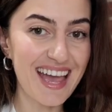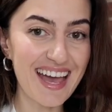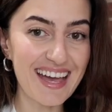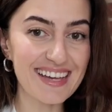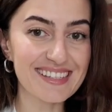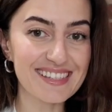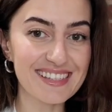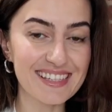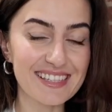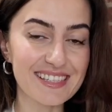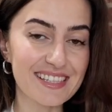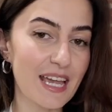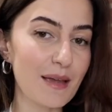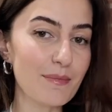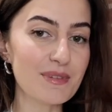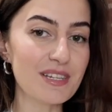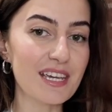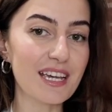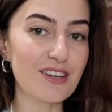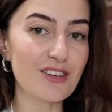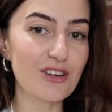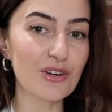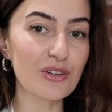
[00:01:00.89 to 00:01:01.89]
has the same
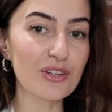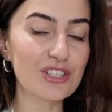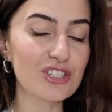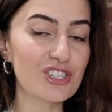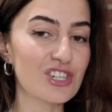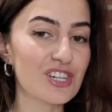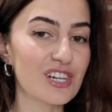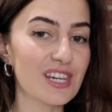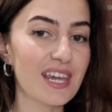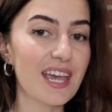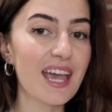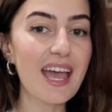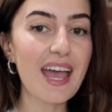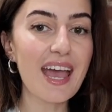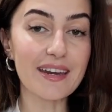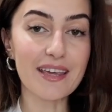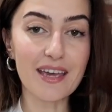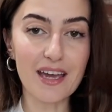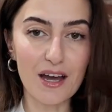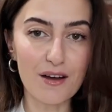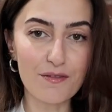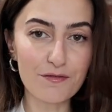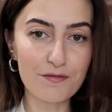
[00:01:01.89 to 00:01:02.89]
technology and
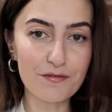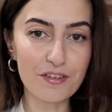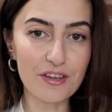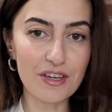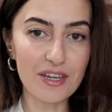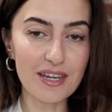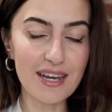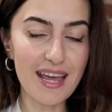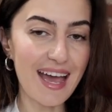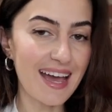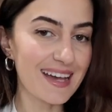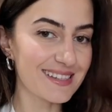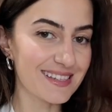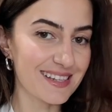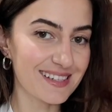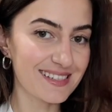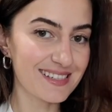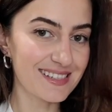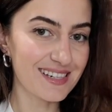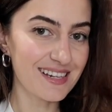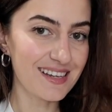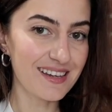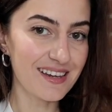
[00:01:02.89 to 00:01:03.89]
comfort as a
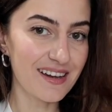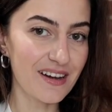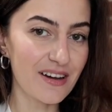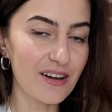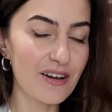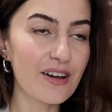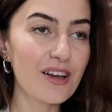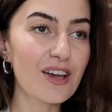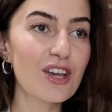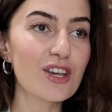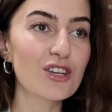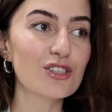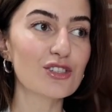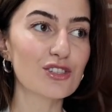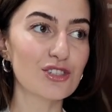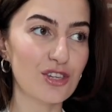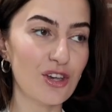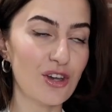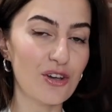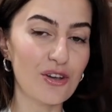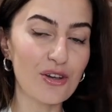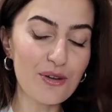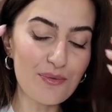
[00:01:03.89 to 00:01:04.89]
sneaker.
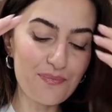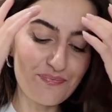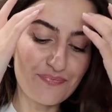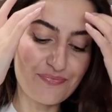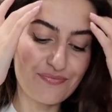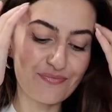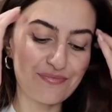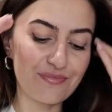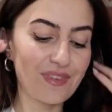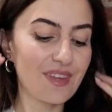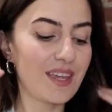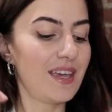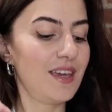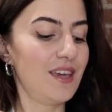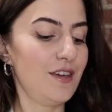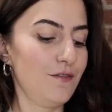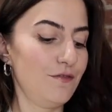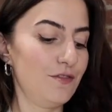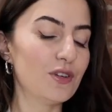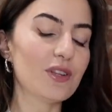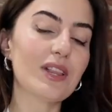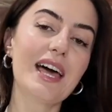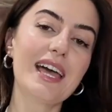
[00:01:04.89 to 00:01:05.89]
So
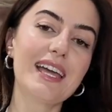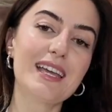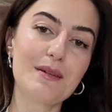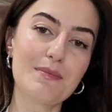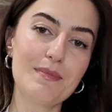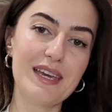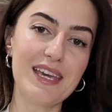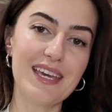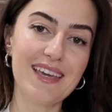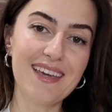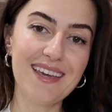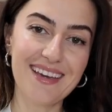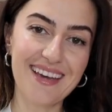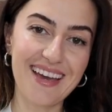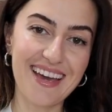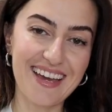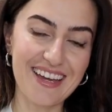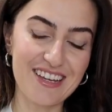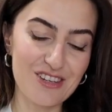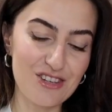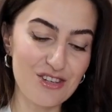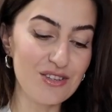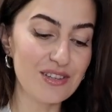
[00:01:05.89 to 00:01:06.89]
if you're like me
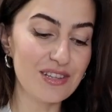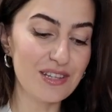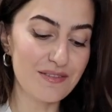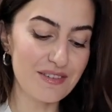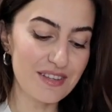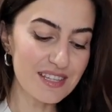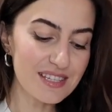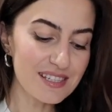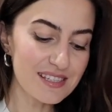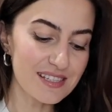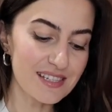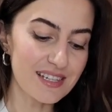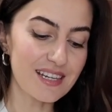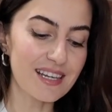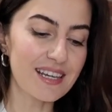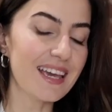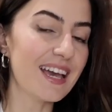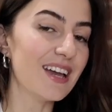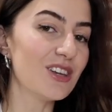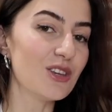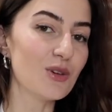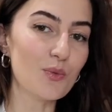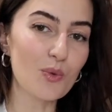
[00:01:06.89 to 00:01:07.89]
and you live in the city
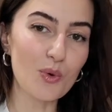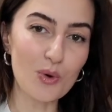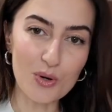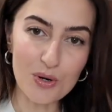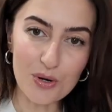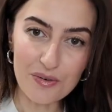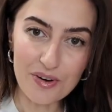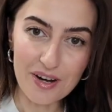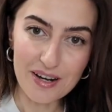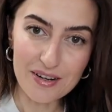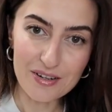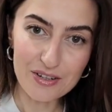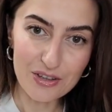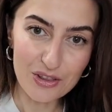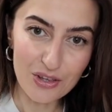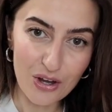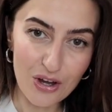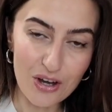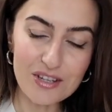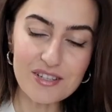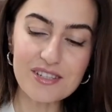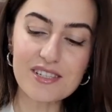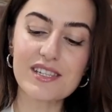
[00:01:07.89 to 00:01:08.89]
and you walk around a
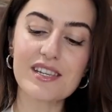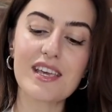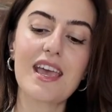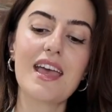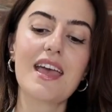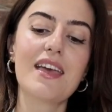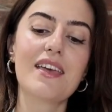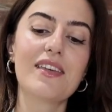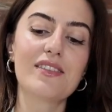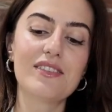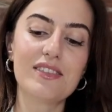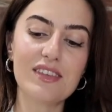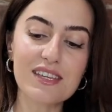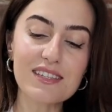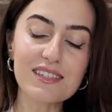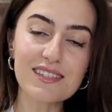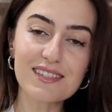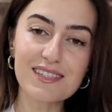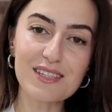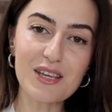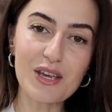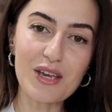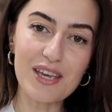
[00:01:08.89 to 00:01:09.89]
lot,
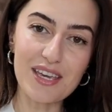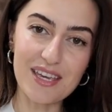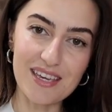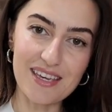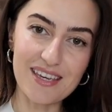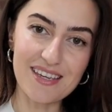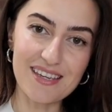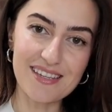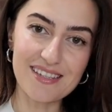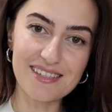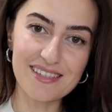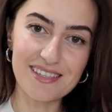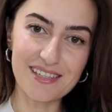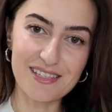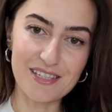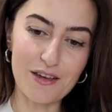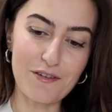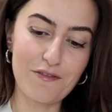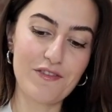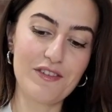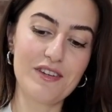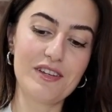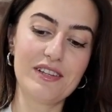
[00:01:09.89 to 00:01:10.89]
this is
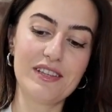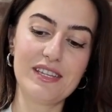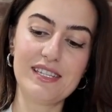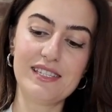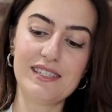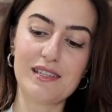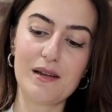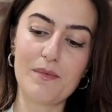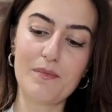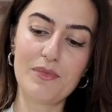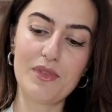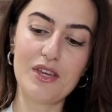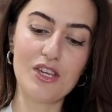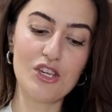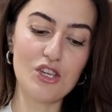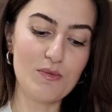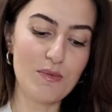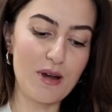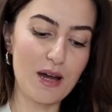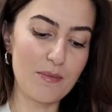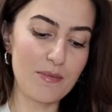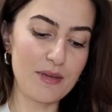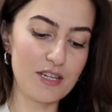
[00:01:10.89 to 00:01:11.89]
definitely something you
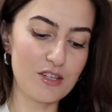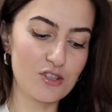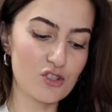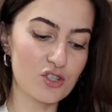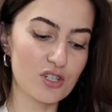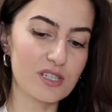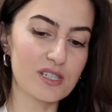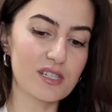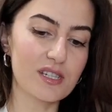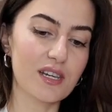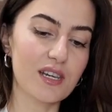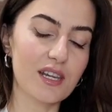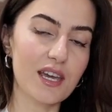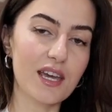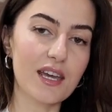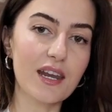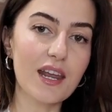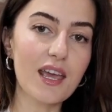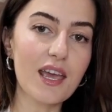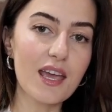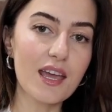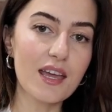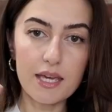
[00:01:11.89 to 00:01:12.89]
might be interested
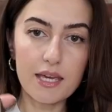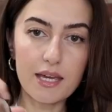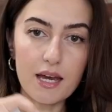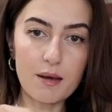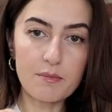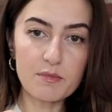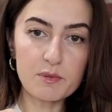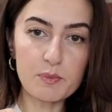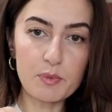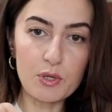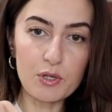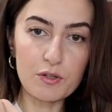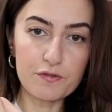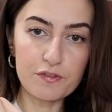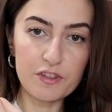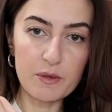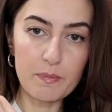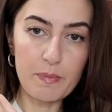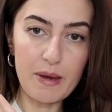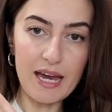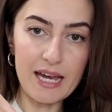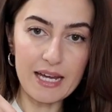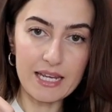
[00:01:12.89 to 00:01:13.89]
in. It comes beautifully
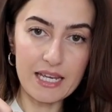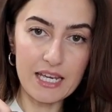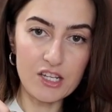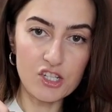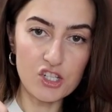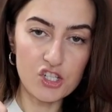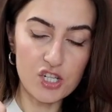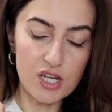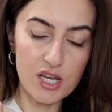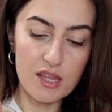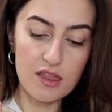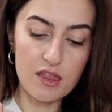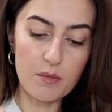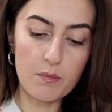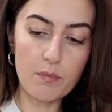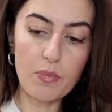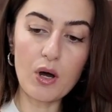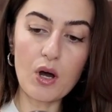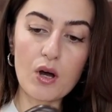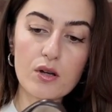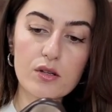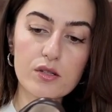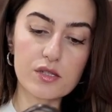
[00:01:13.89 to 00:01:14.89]
packaged in the
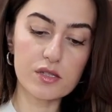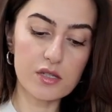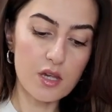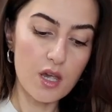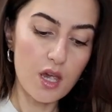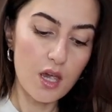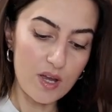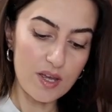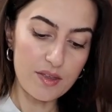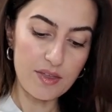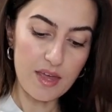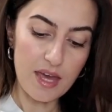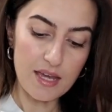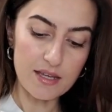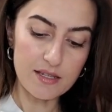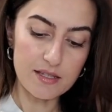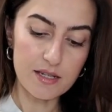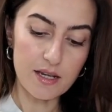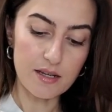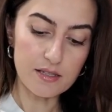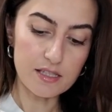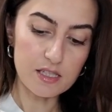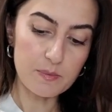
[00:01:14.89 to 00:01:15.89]
box with a
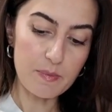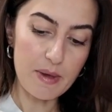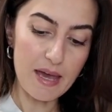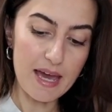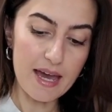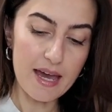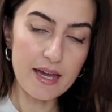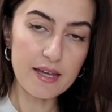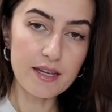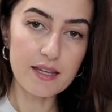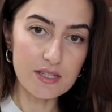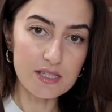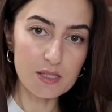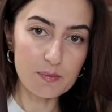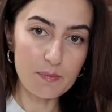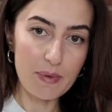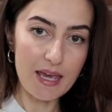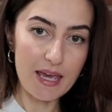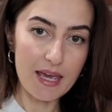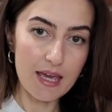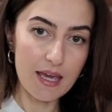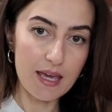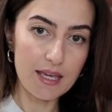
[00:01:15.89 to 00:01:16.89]
dust bag. This
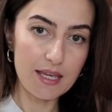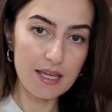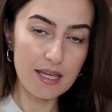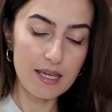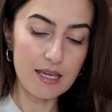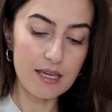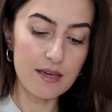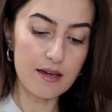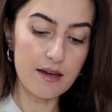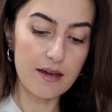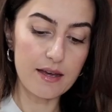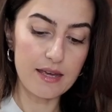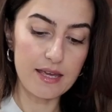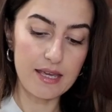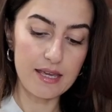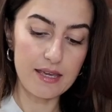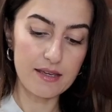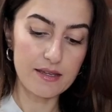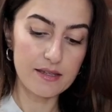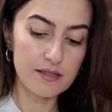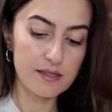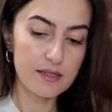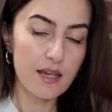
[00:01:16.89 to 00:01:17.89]
pair here
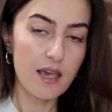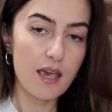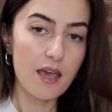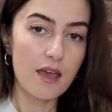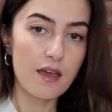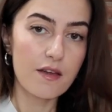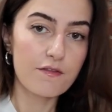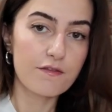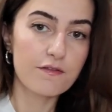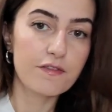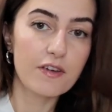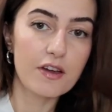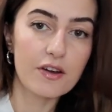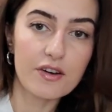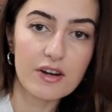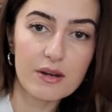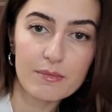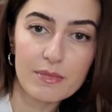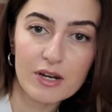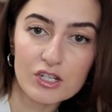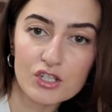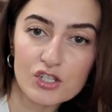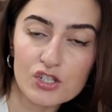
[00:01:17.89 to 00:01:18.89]
is very
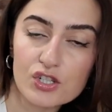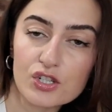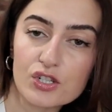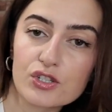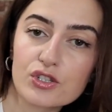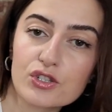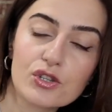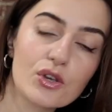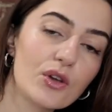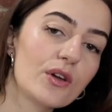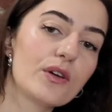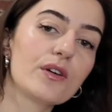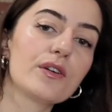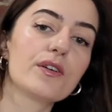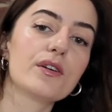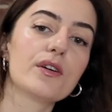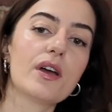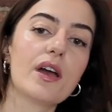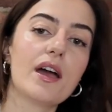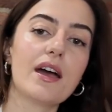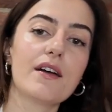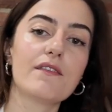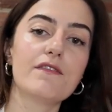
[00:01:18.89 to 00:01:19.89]
much so
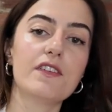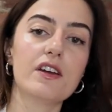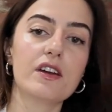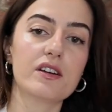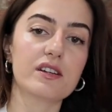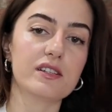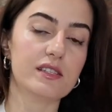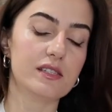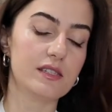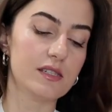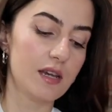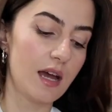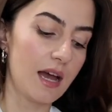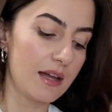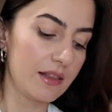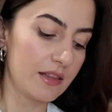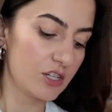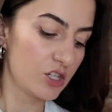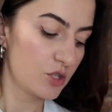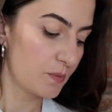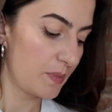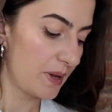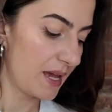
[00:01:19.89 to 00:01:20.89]
a very
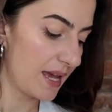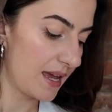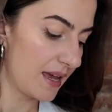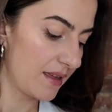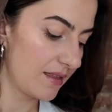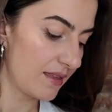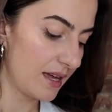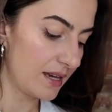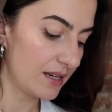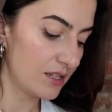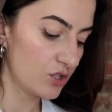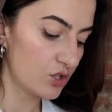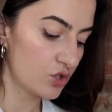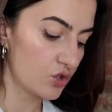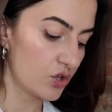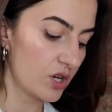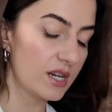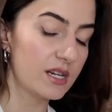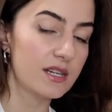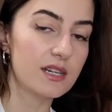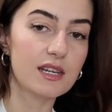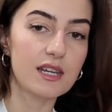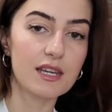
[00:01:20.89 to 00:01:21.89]
stylish pair that is
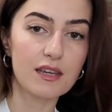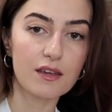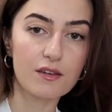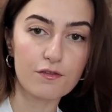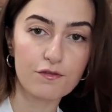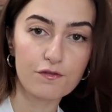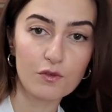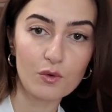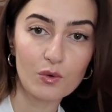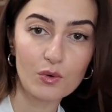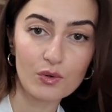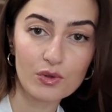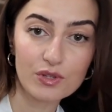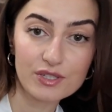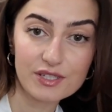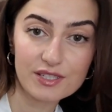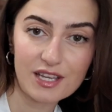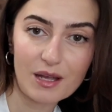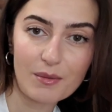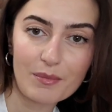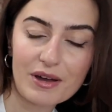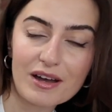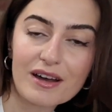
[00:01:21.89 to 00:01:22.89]
trending for the
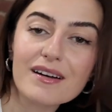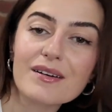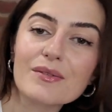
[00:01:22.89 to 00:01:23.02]
summer